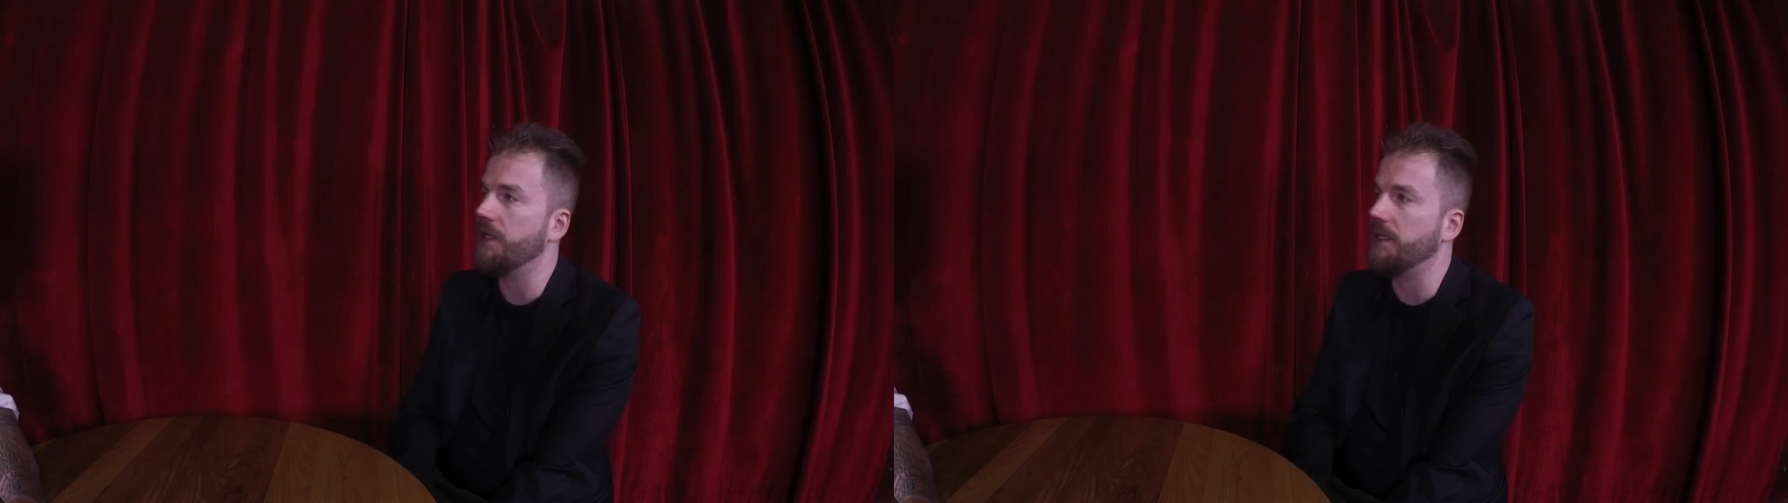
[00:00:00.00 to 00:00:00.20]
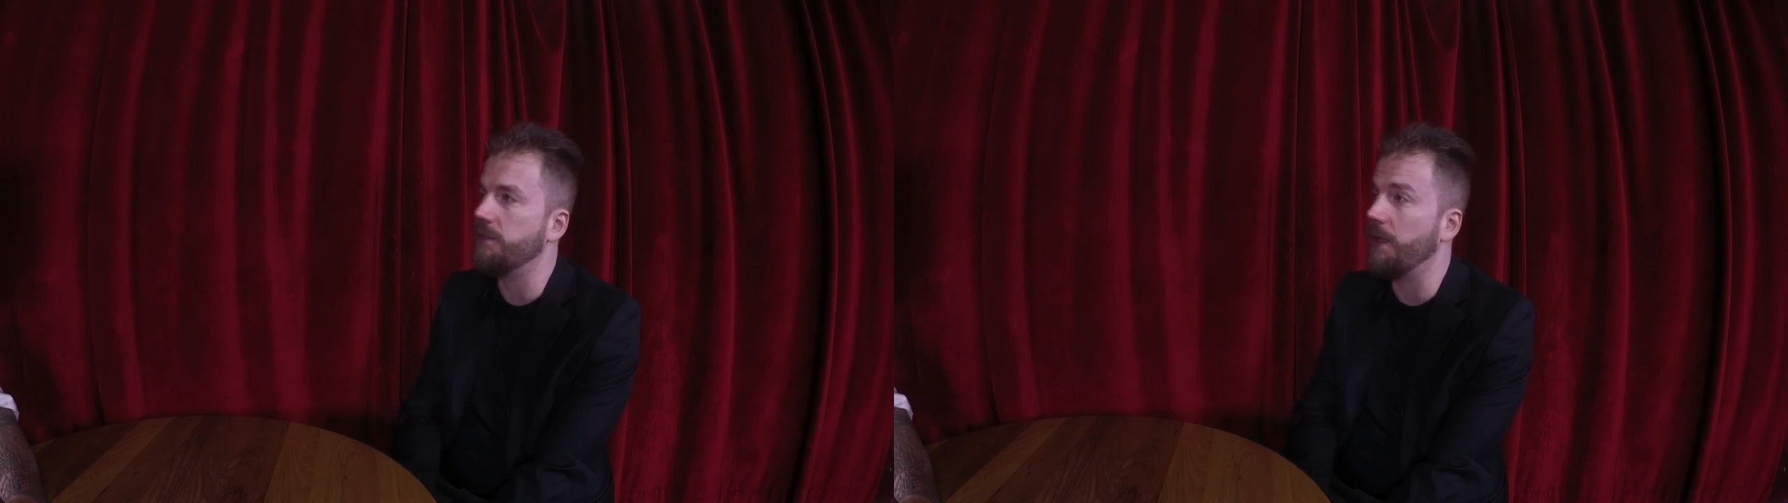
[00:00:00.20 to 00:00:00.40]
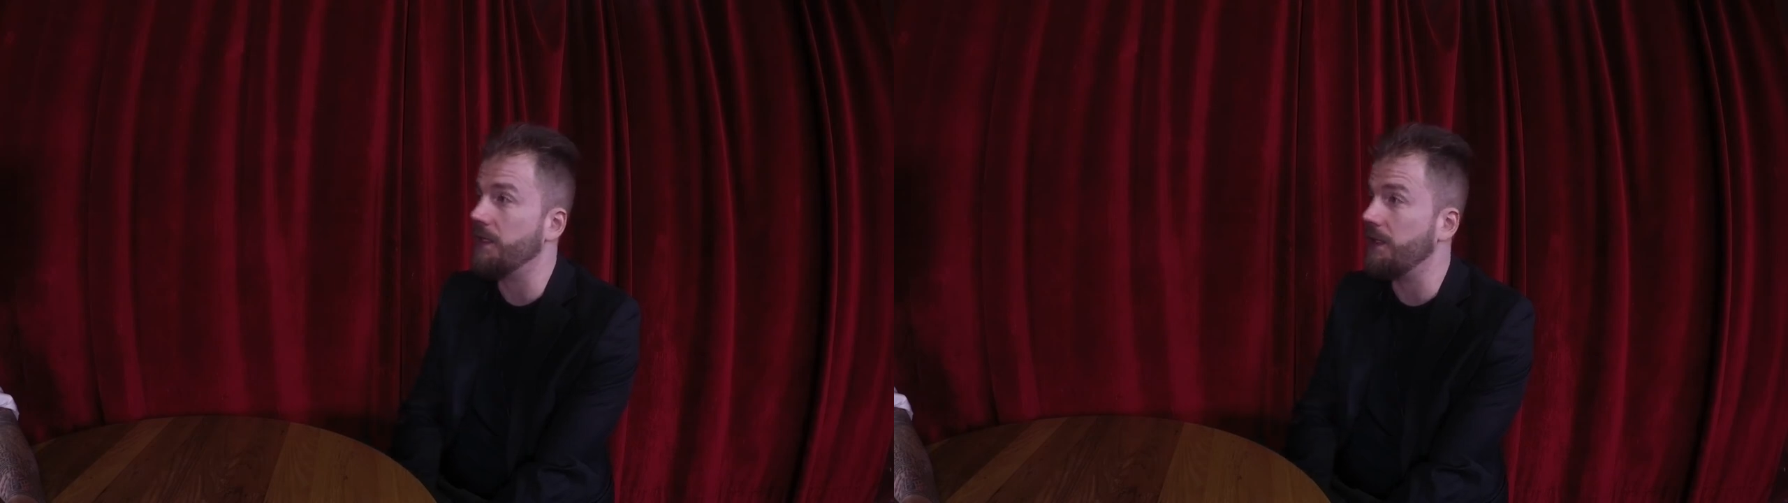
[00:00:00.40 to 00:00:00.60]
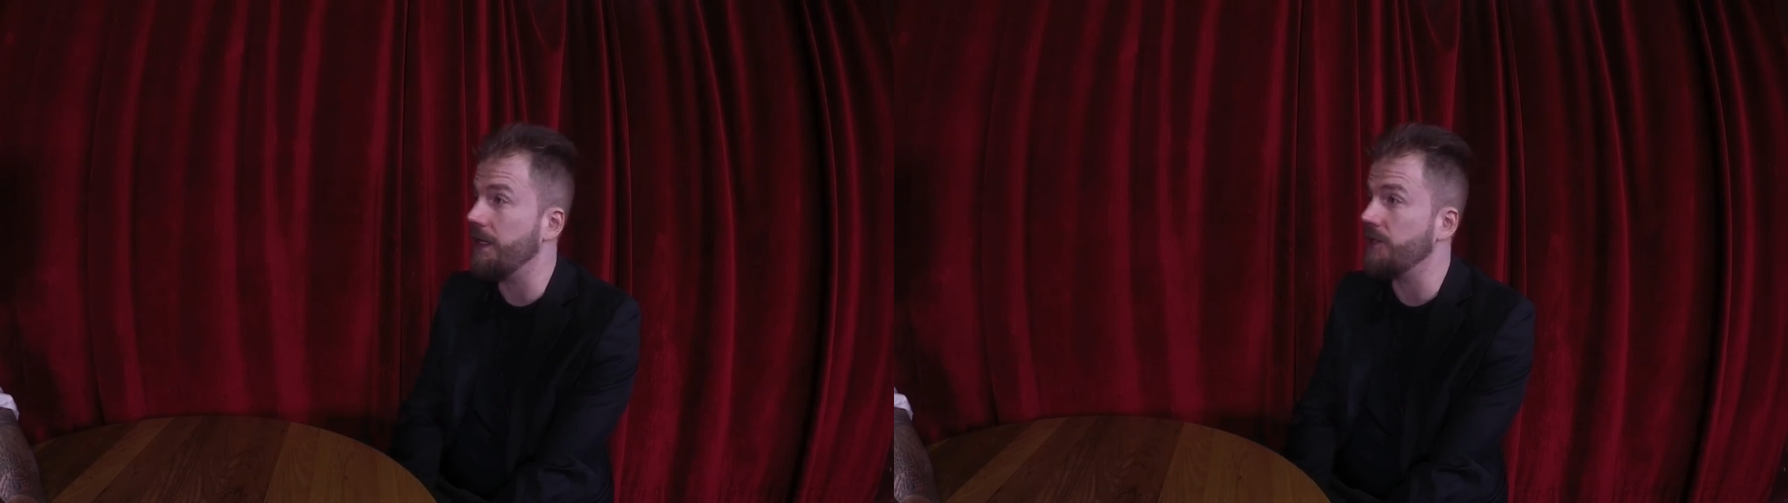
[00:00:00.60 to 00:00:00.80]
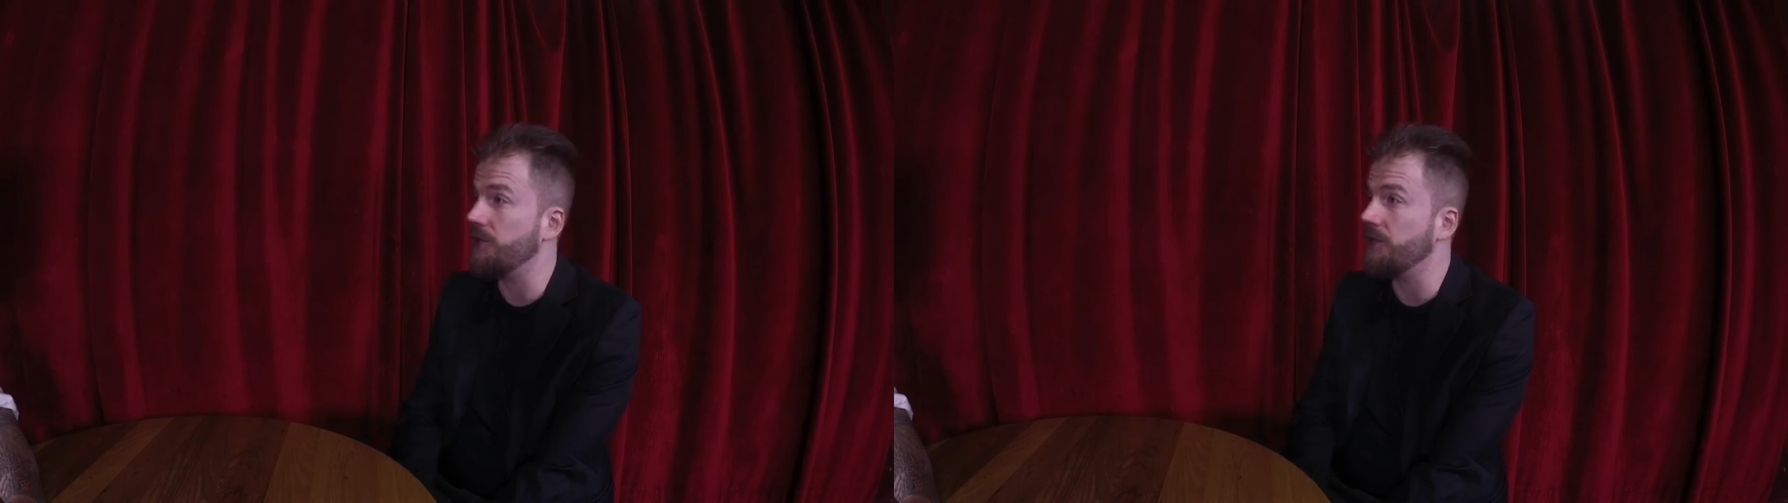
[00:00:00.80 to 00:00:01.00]

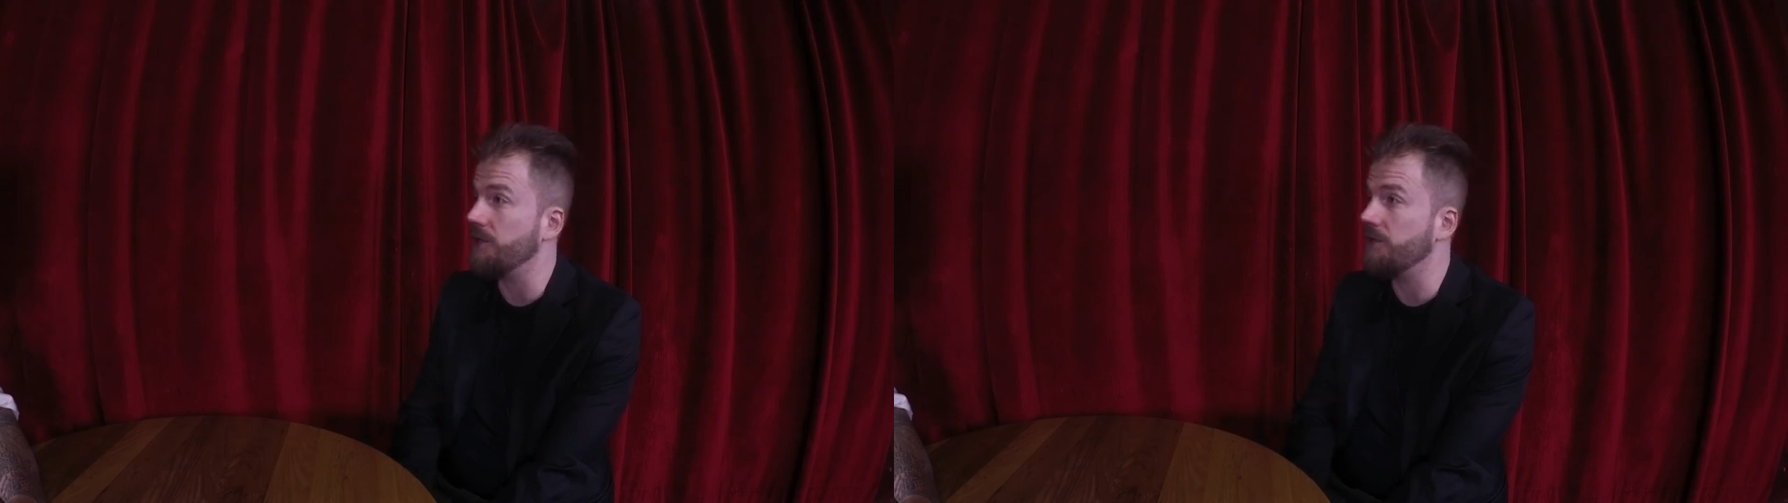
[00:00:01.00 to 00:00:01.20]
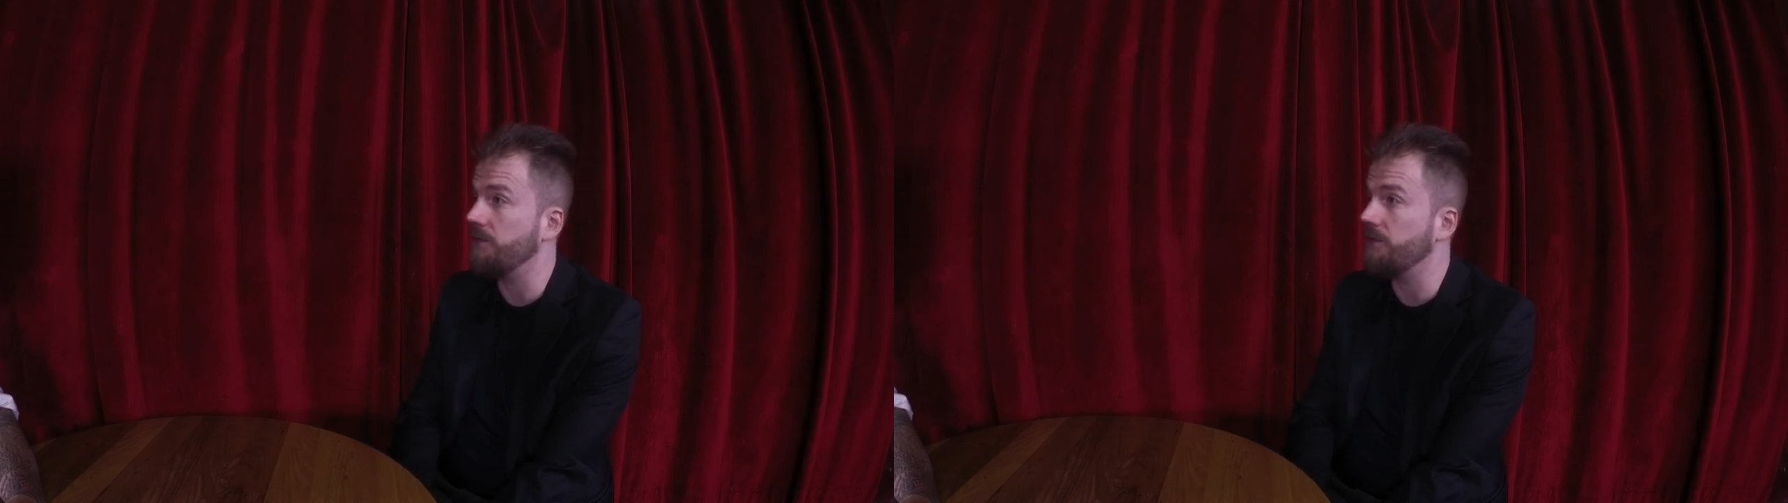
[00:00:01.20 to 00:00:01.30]
expectations